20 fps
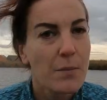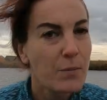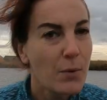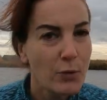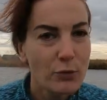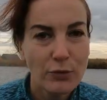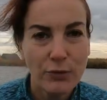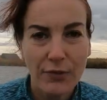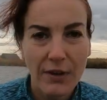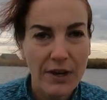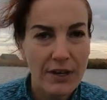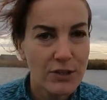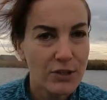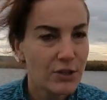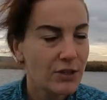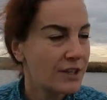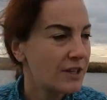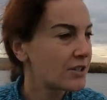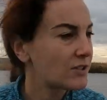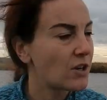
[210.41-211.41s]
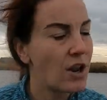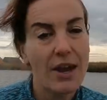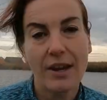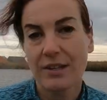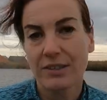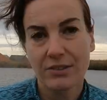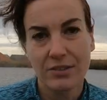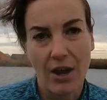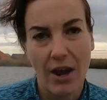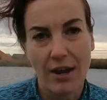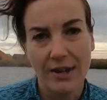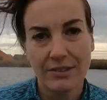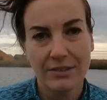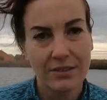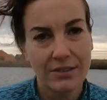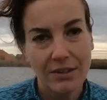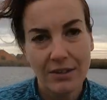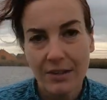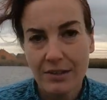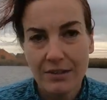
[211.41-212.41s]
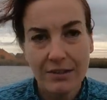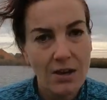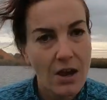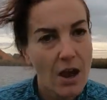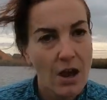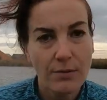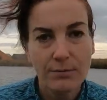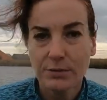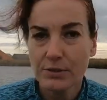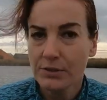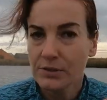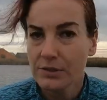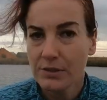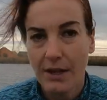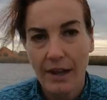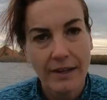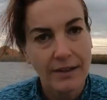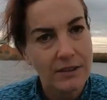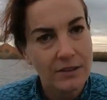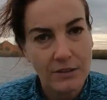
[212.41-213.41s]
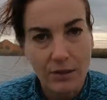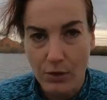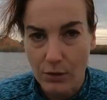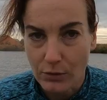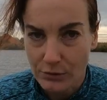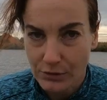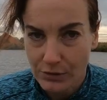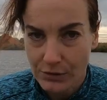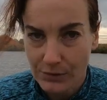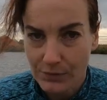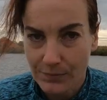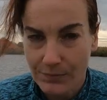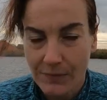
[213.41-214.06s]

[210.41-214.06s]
Motivation is like a tide. It comes and it goes.